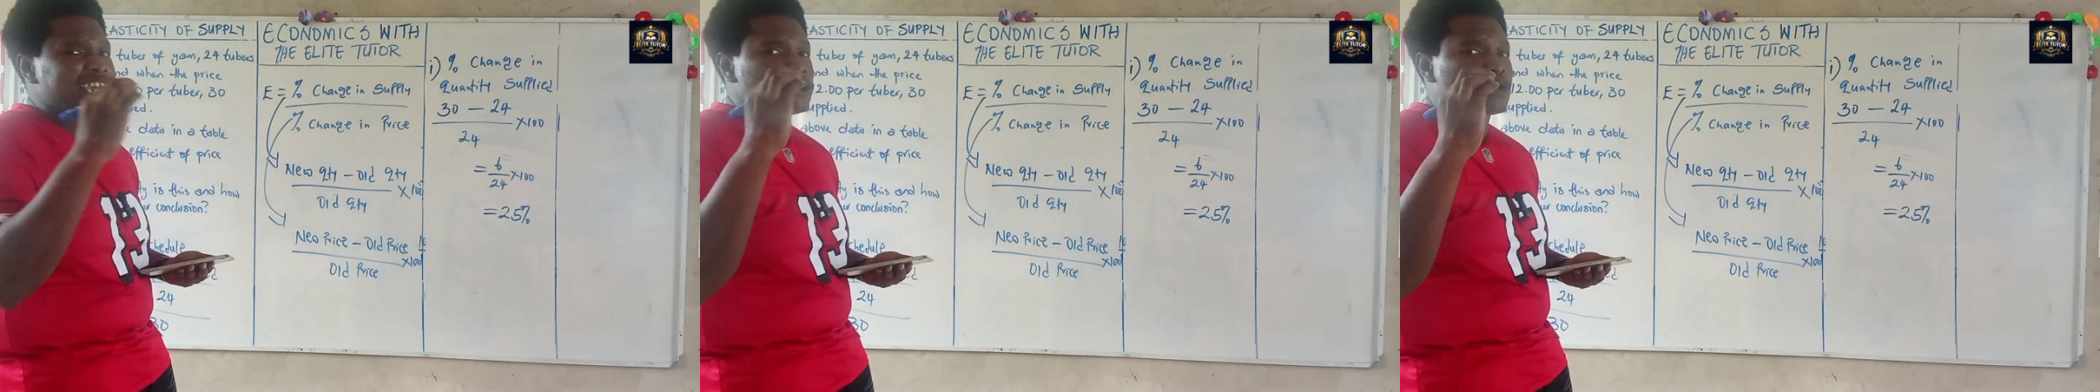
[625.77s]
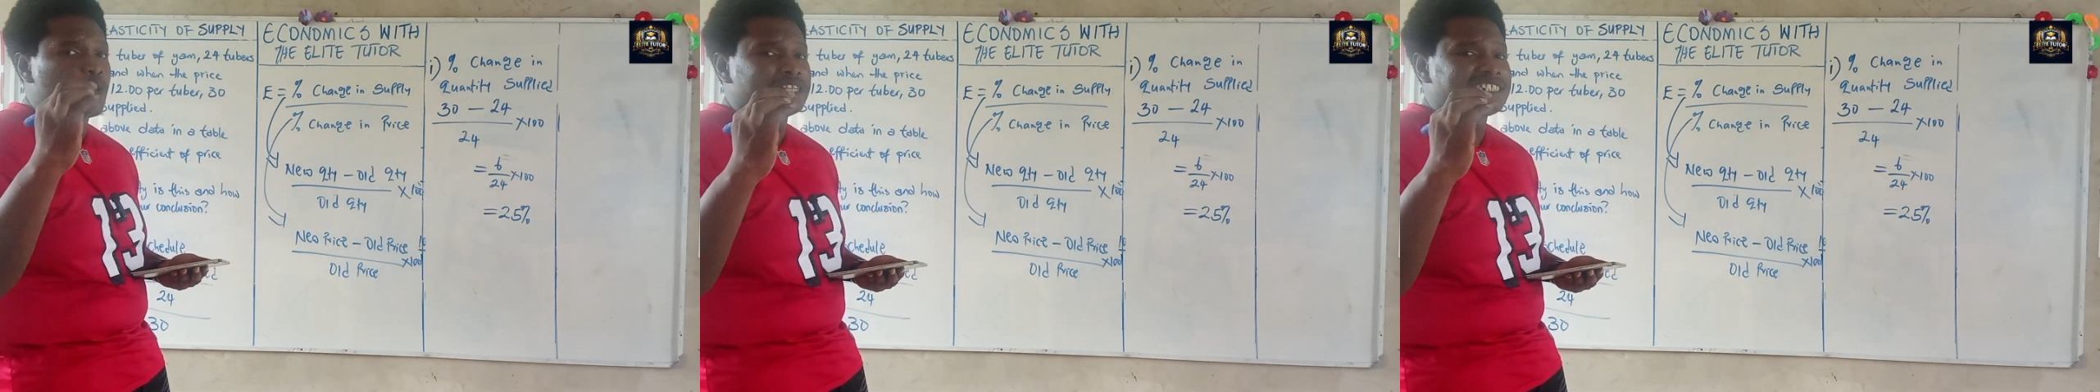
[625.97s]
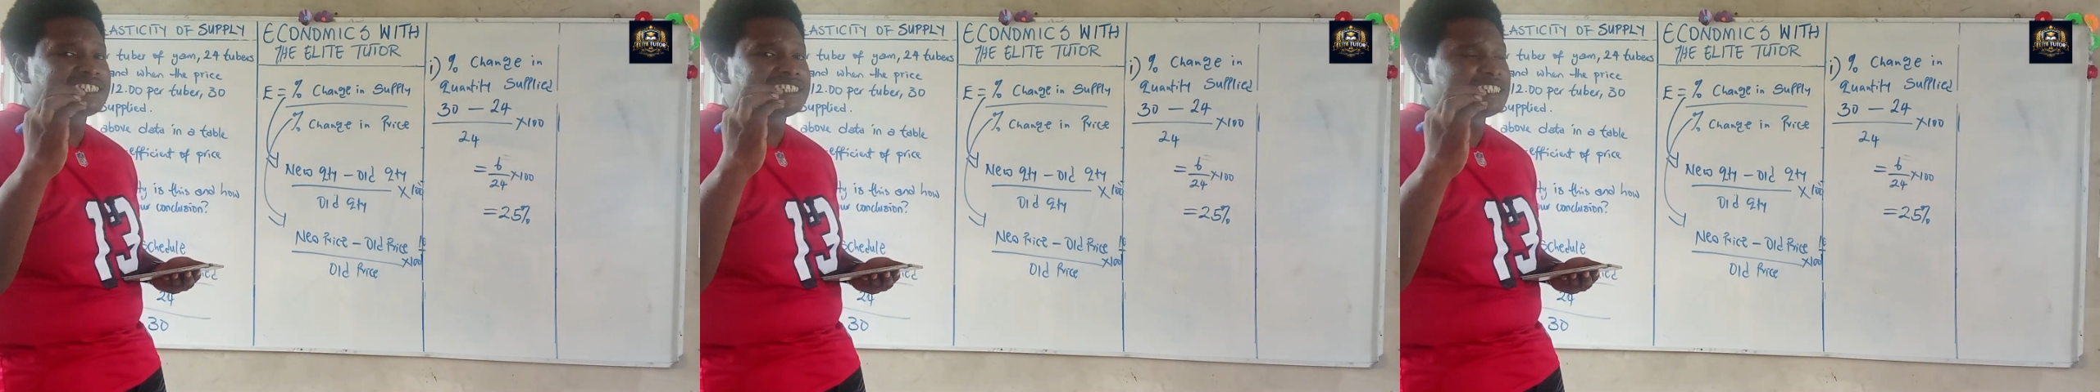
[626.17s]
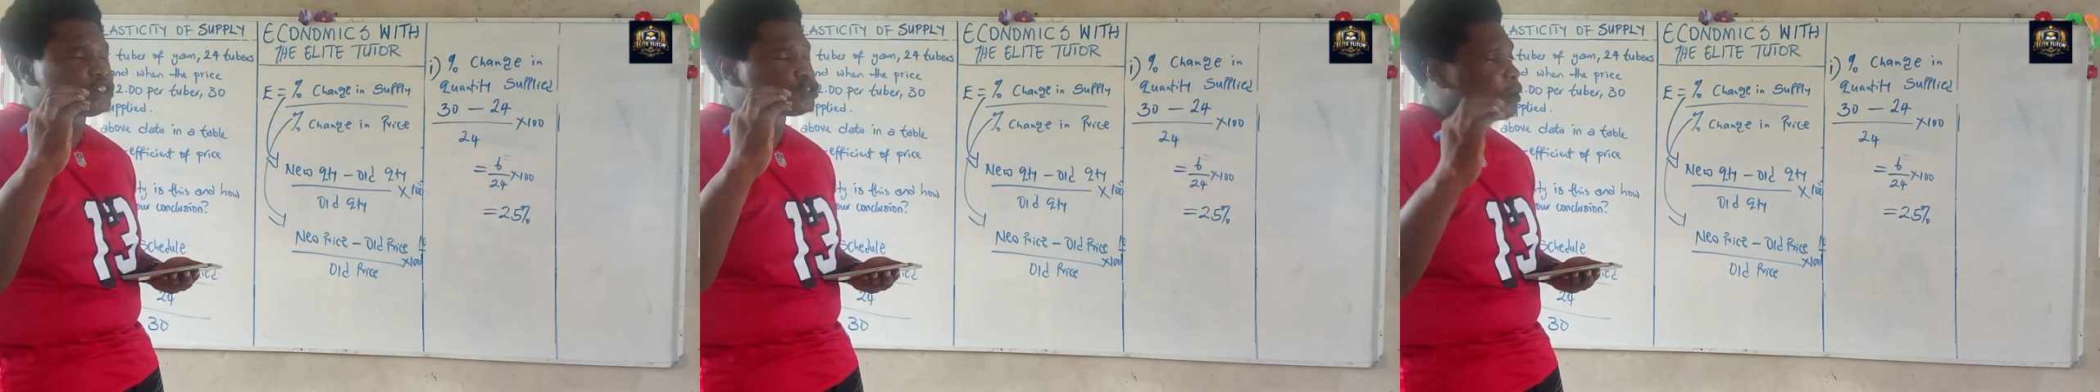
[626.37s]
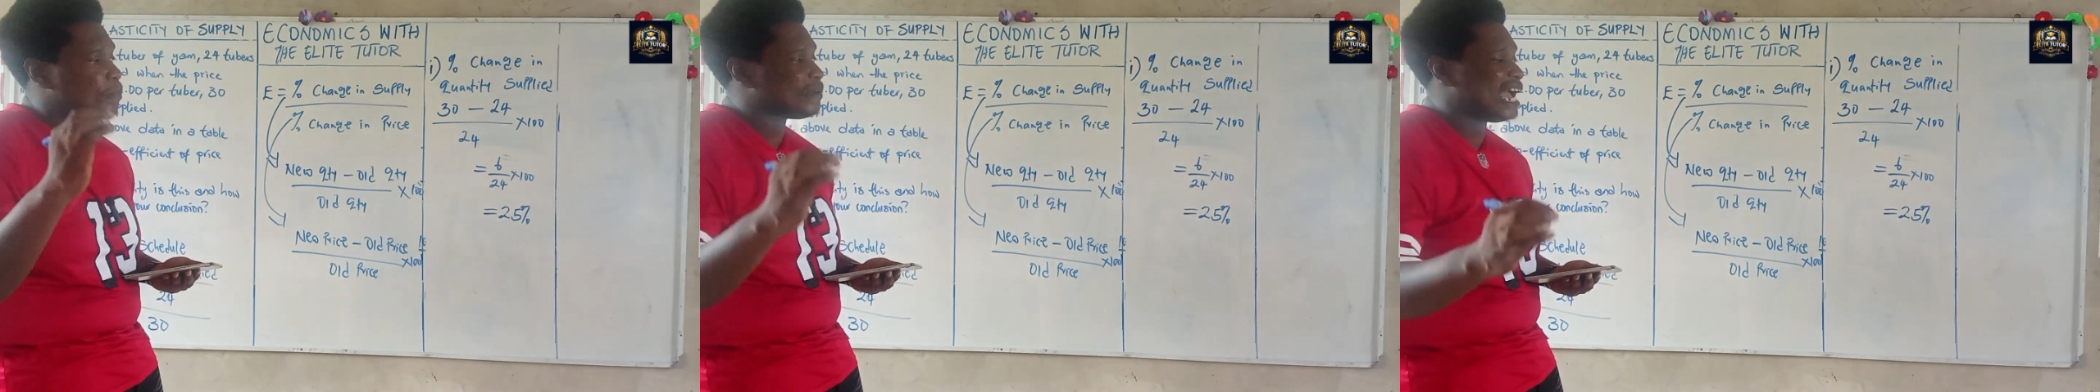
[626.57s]
in quantity
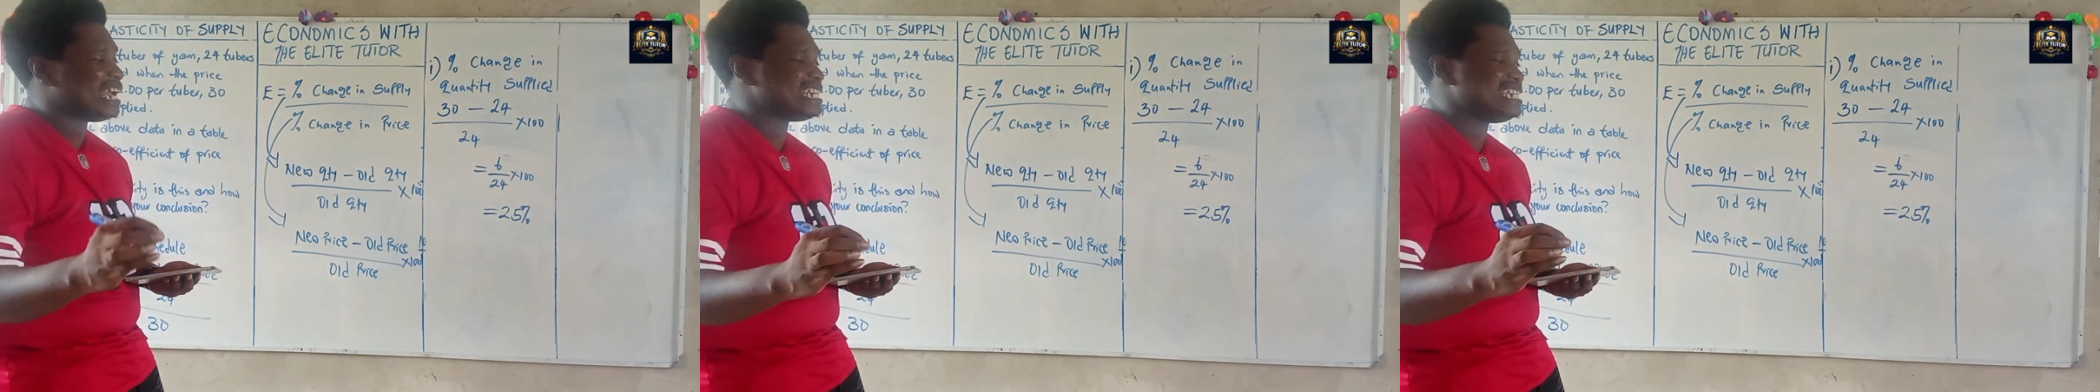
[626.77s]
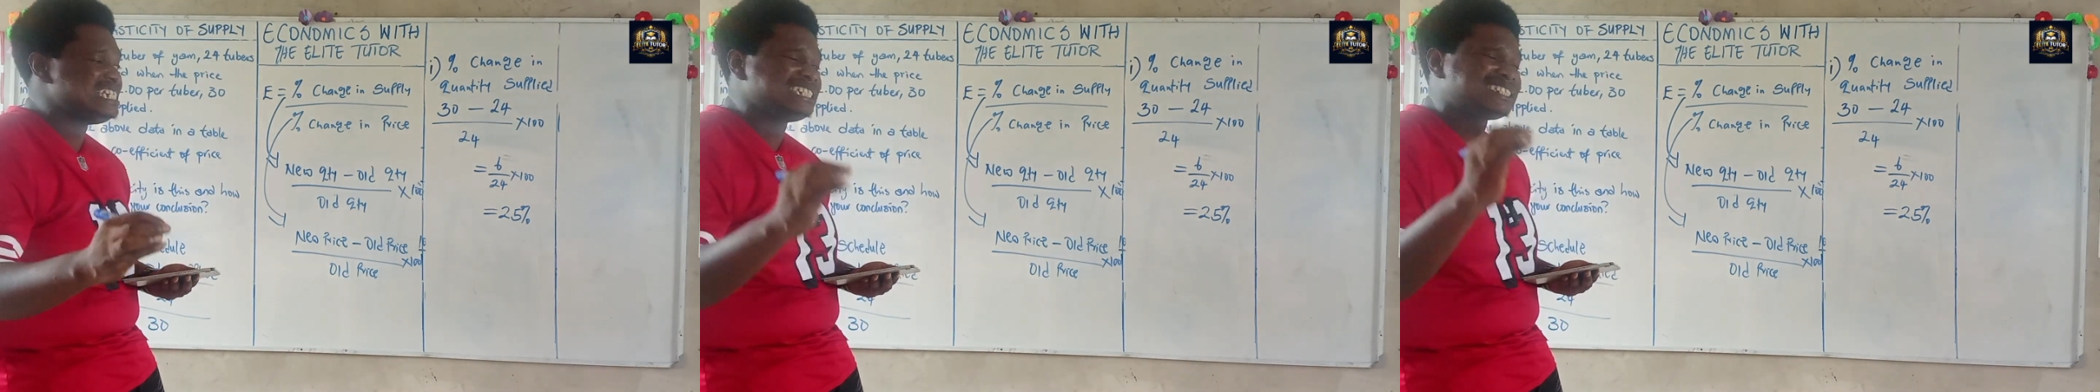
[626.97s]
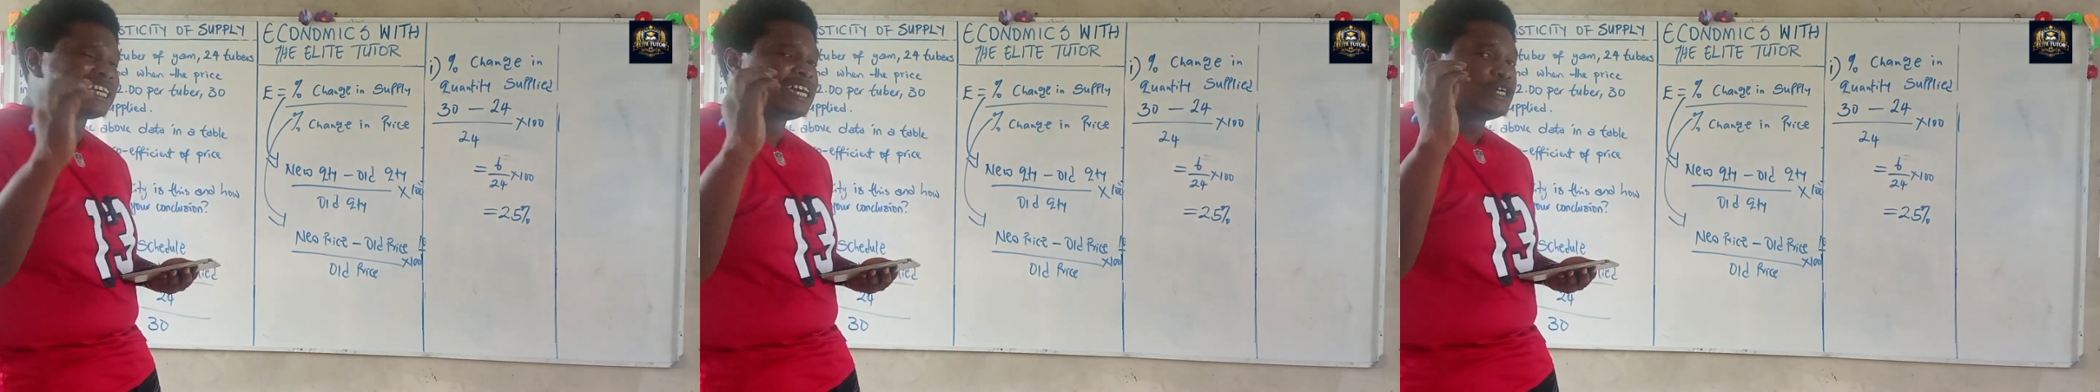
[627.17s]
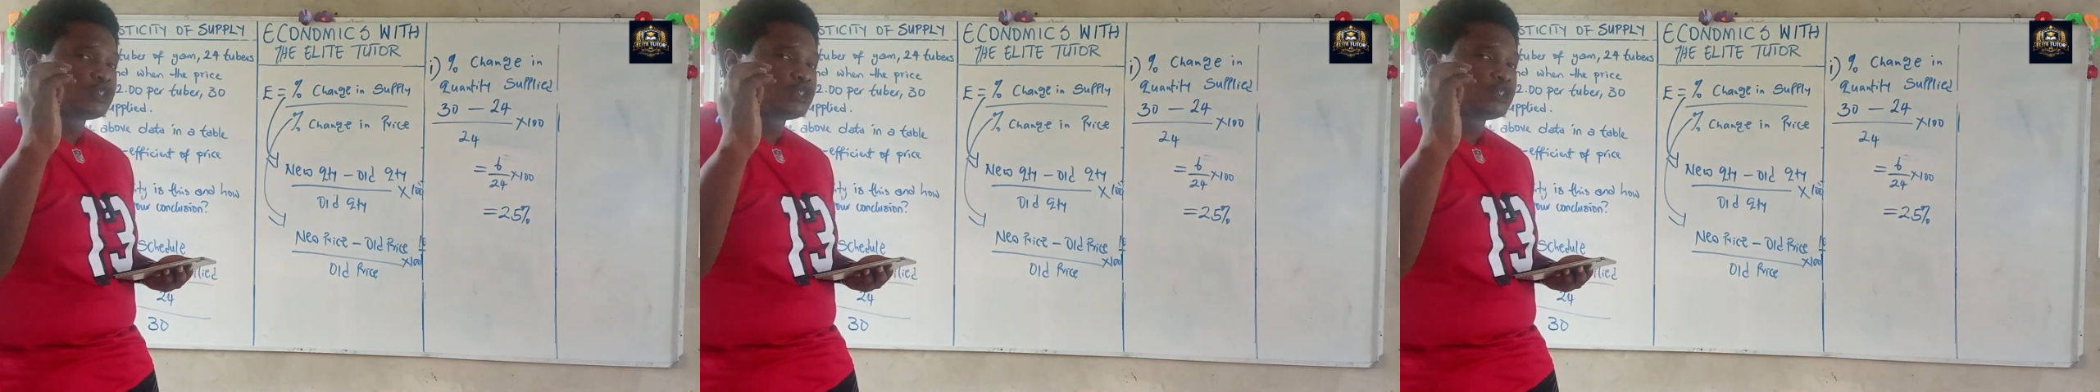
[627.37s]
supply is